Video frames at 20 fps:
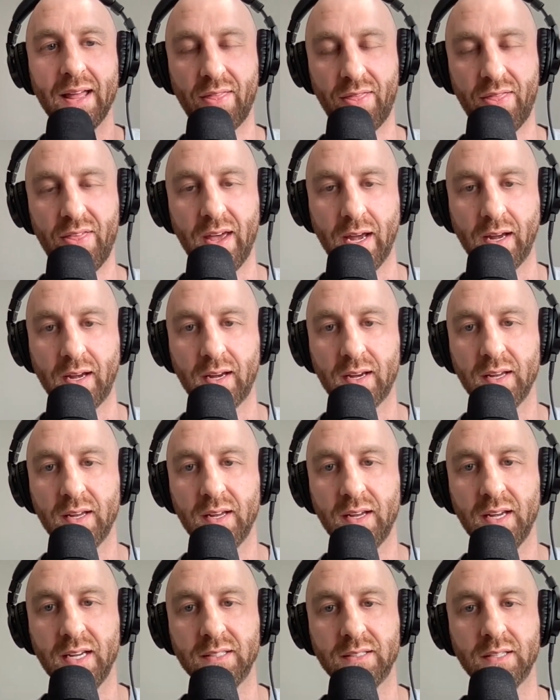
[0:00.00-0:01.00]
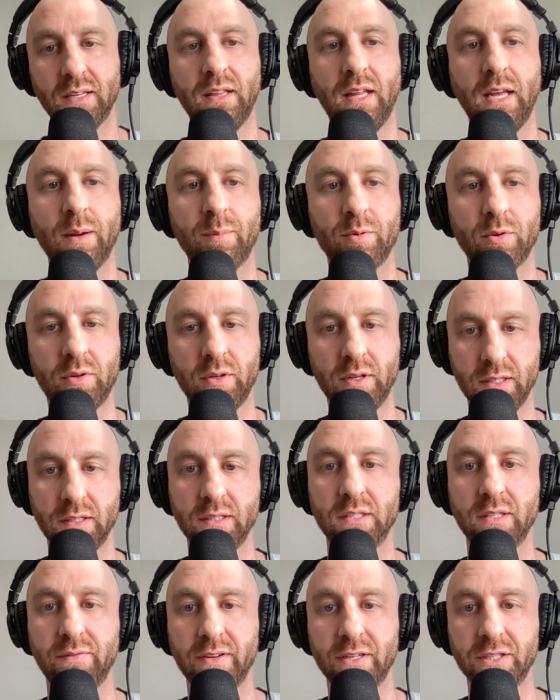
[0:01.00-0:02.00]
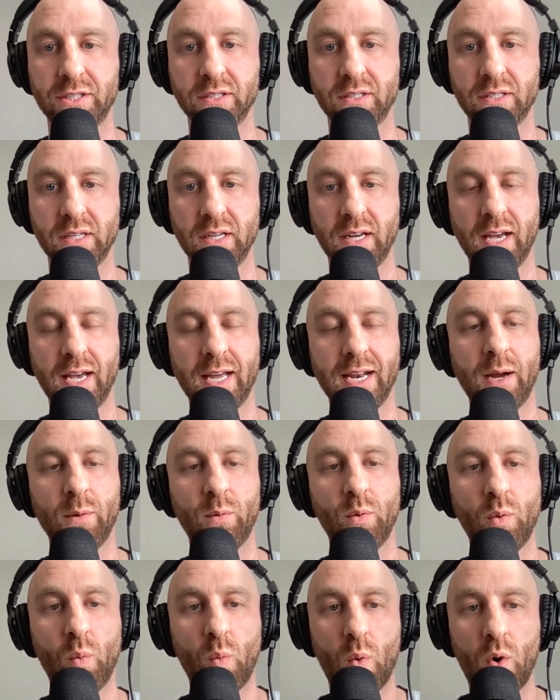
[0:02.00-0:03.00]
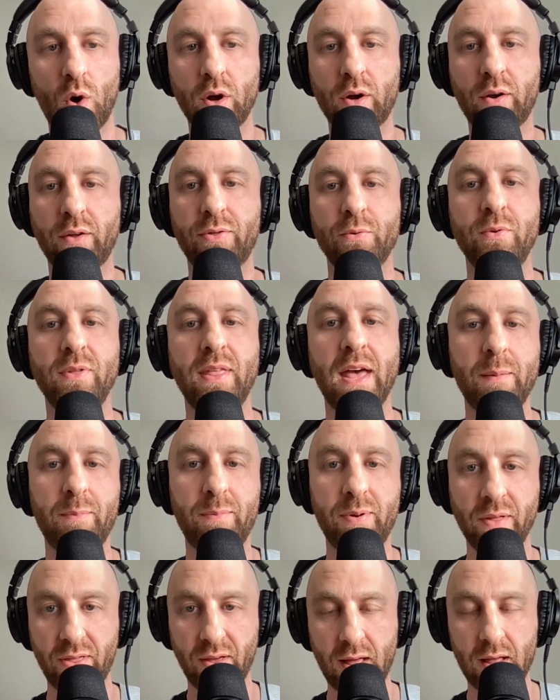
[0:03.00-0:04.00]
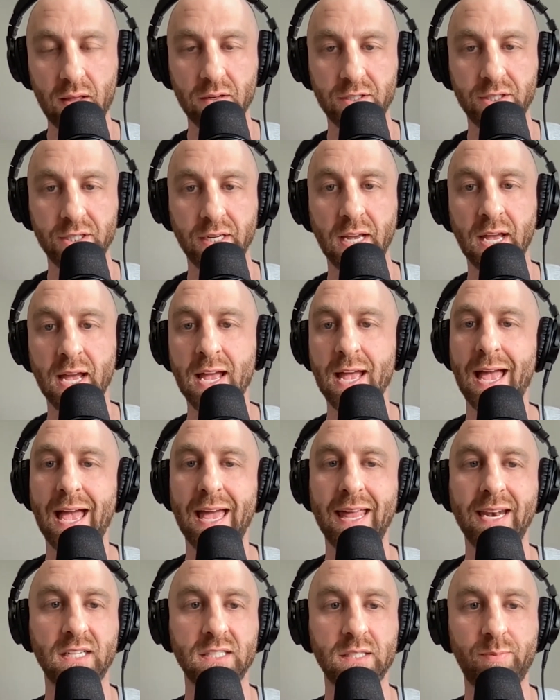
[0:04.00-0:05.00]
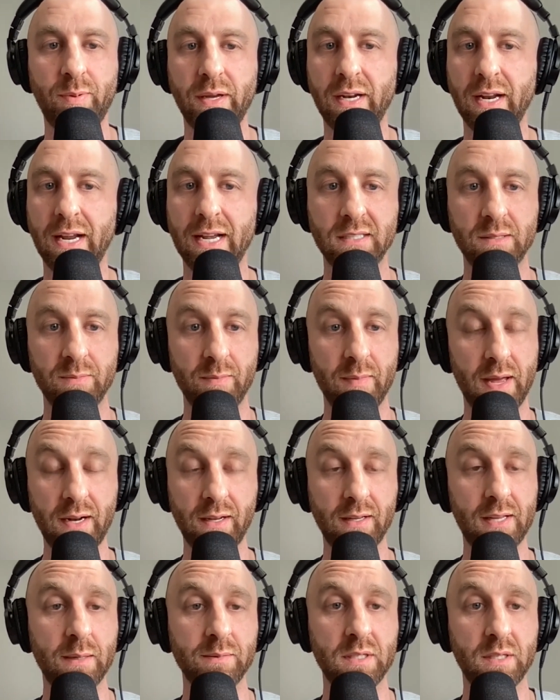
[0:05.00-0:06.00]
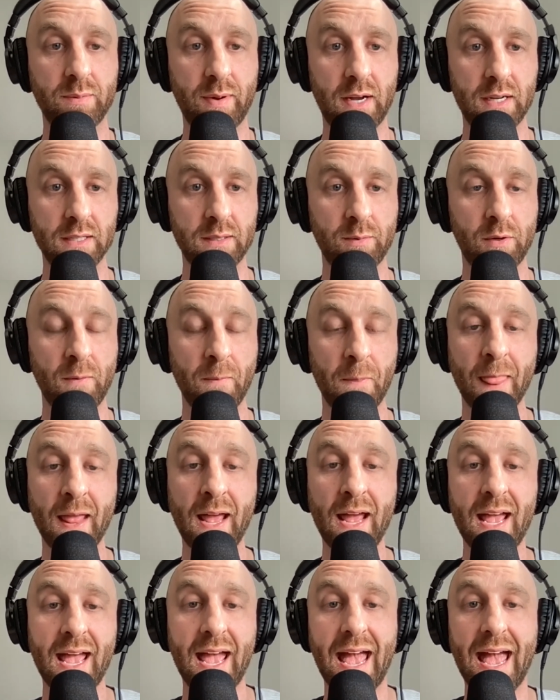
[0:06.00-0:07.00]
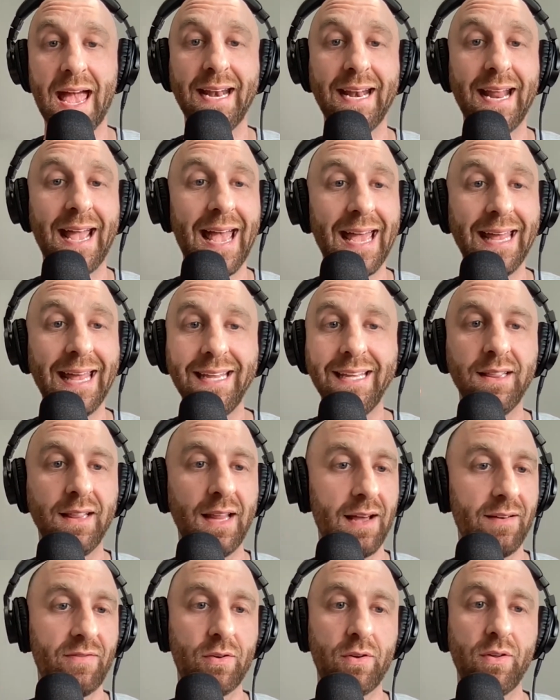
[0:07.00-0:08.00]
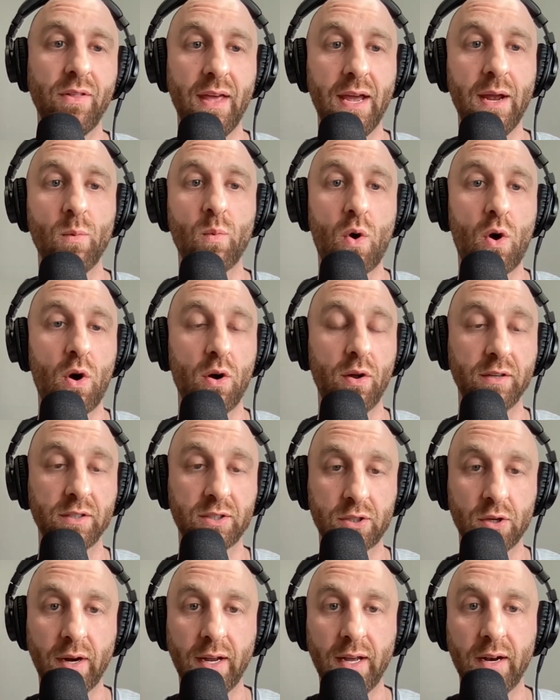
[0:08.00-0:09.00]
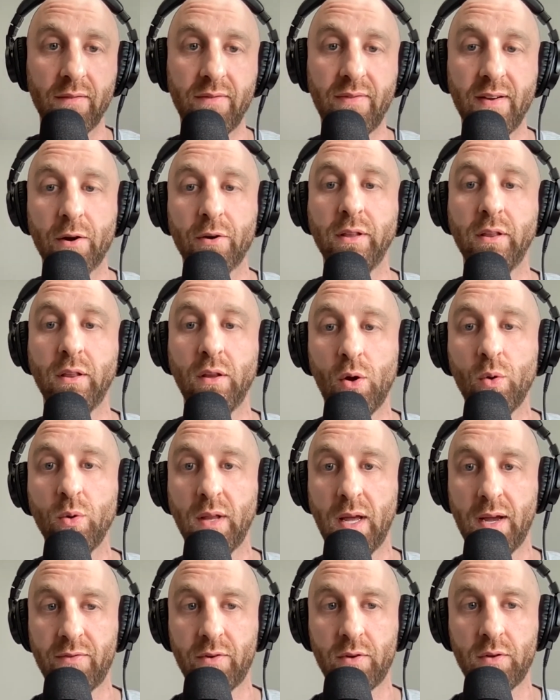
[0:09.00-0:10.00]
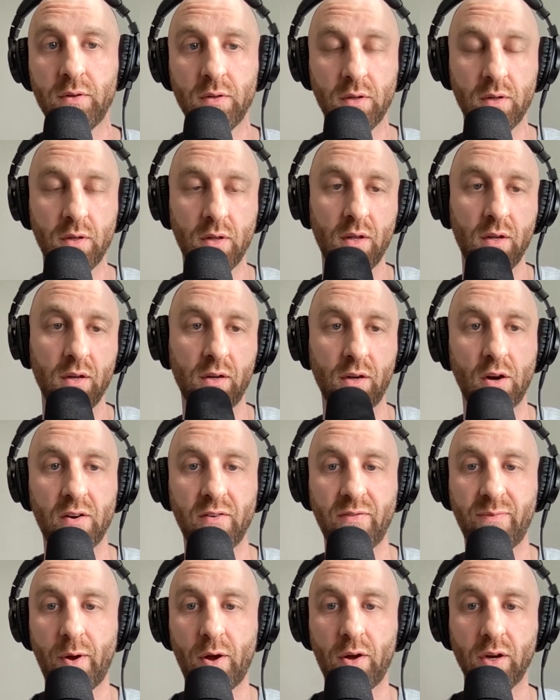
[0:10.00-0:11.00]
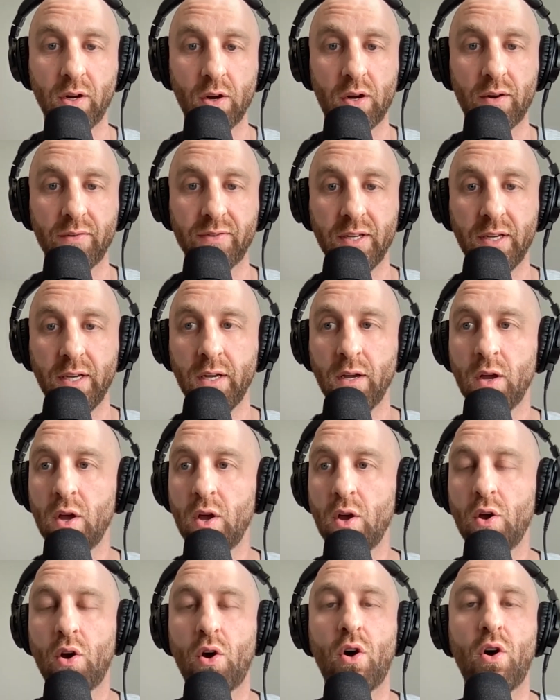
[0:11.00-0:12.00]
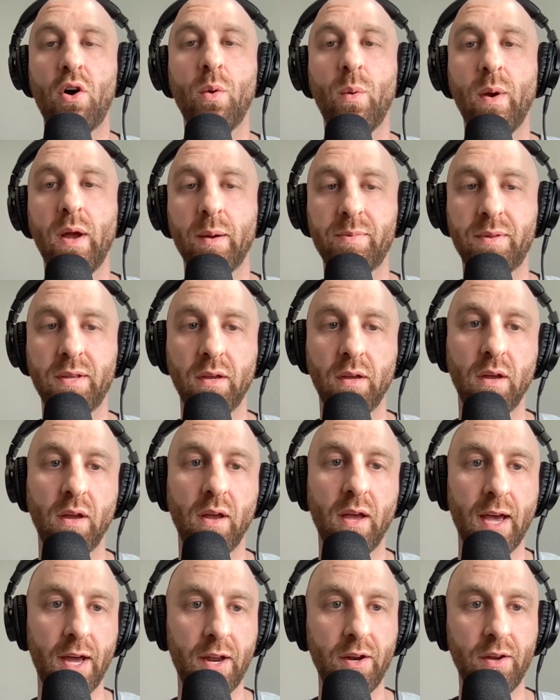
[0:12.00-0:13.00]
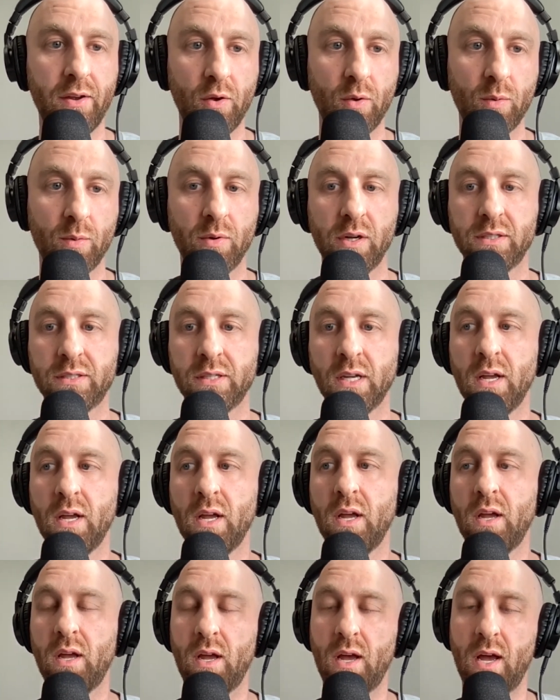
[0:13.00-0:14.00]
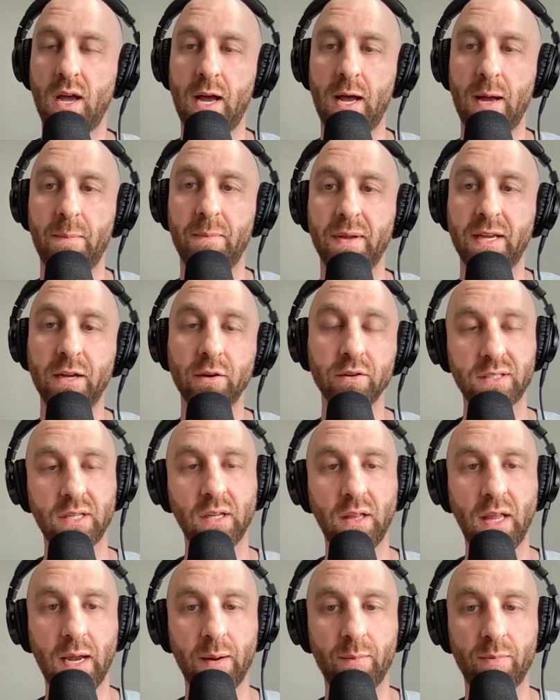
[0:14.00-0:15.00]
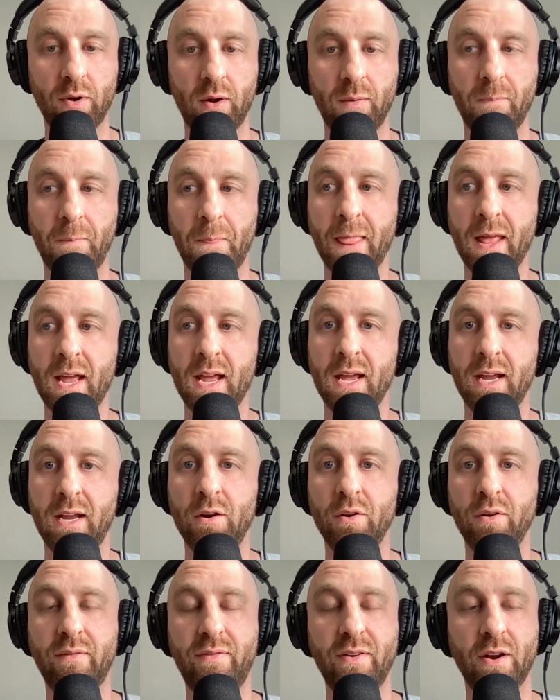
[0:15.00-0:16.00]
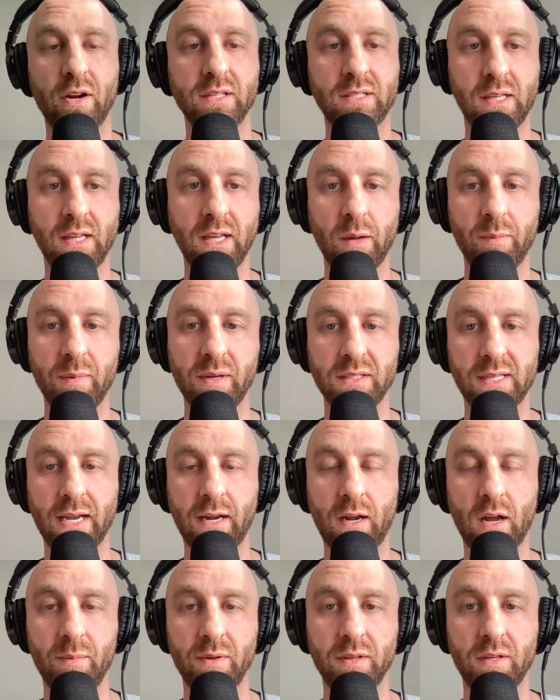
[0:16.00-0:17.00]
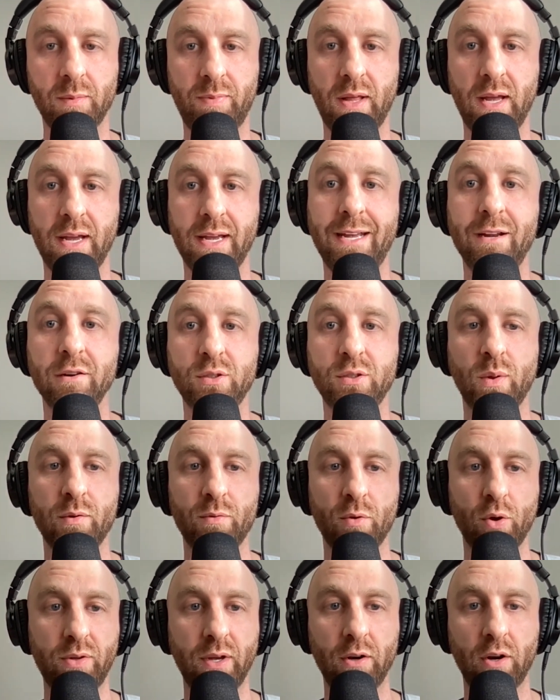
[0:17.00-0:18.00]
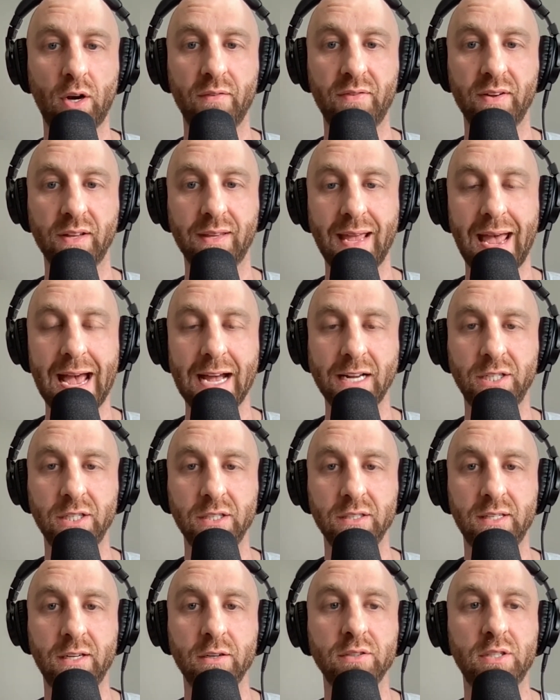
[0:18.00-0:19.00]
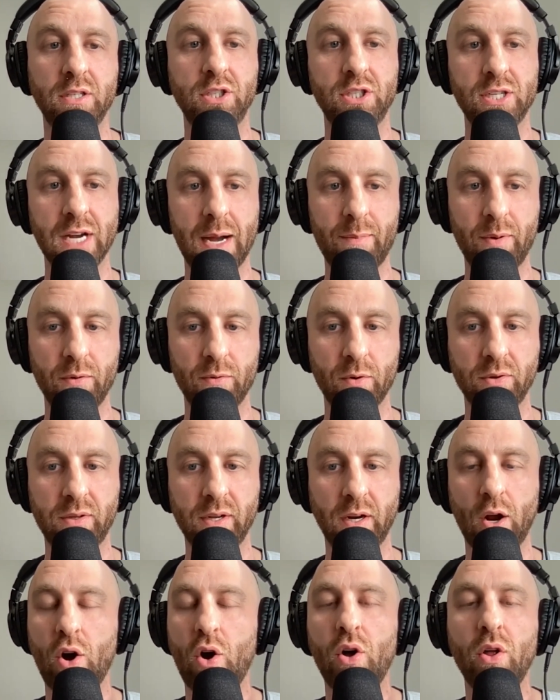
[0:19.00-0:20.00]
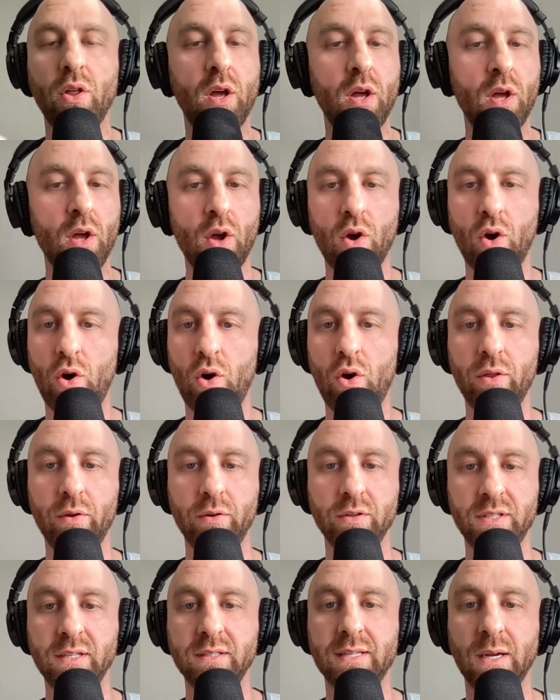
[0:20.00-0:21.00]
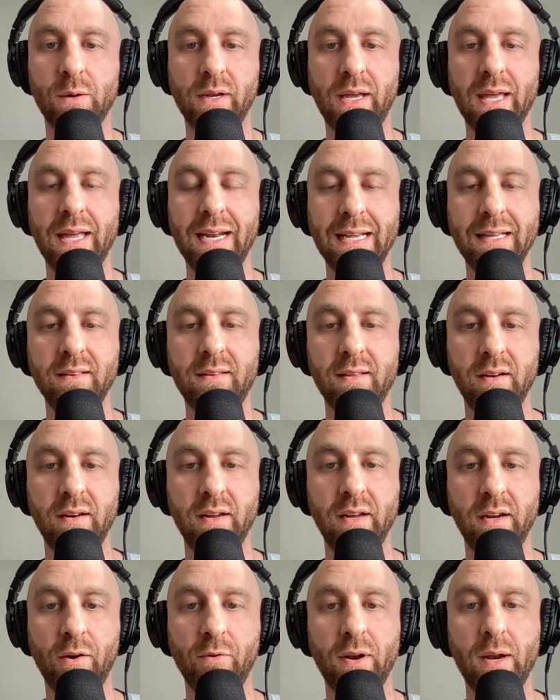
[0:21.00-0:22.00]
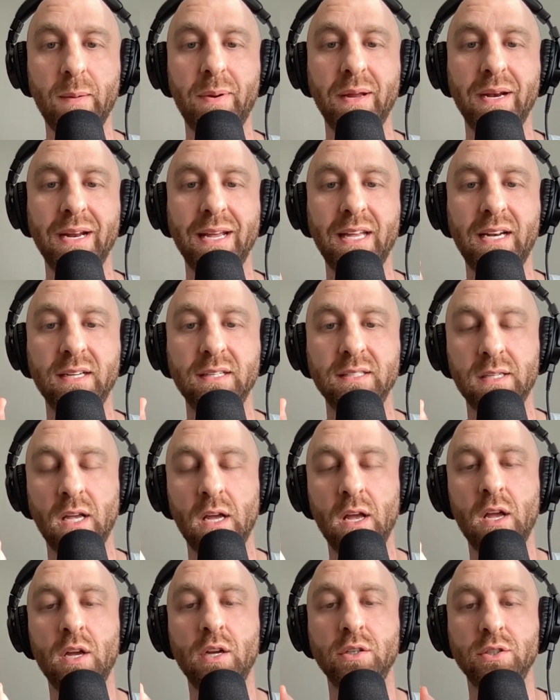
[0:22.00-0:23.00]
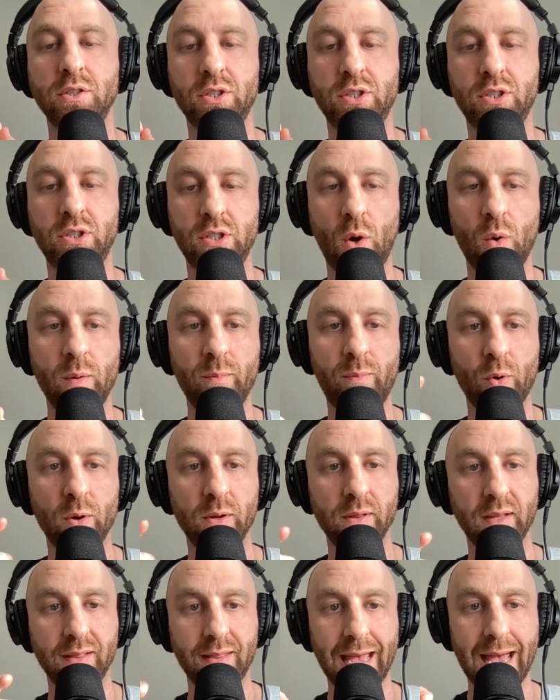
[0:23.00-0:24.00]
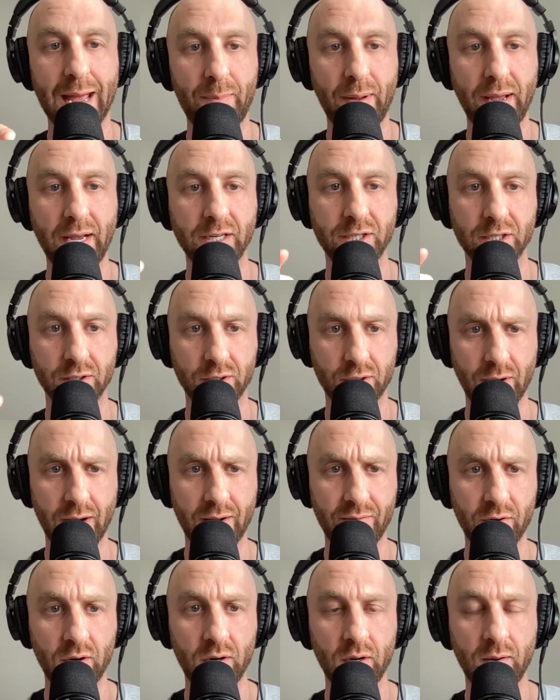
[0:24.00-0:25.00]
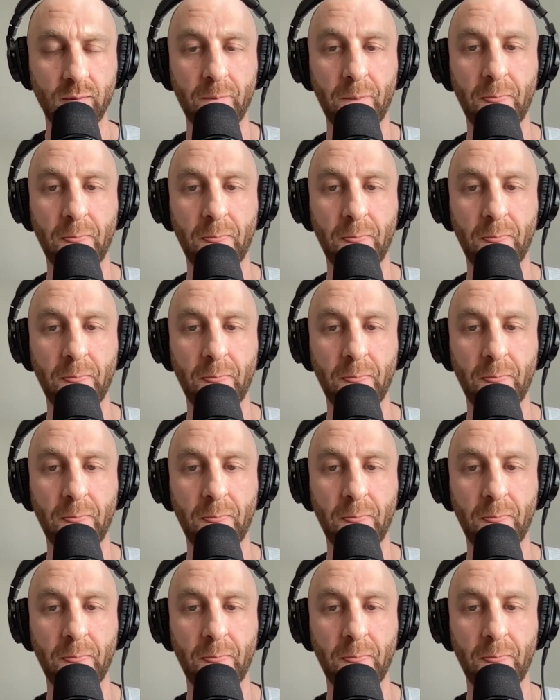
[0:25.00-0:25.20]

think it's a labral insufficiency. And I will walk through that pathology and explain it as many times as possible at any level they want, starting at a very low level, golf ball and golf tee, all the way up to head of humerus. Here's the labrum. Here are the various ligaments that come into play. Here's where the rotator cuff attaches. Here's the job of the rotator. All those things I will get into the nitty-gritty, but it is so important that that patient, Trevor,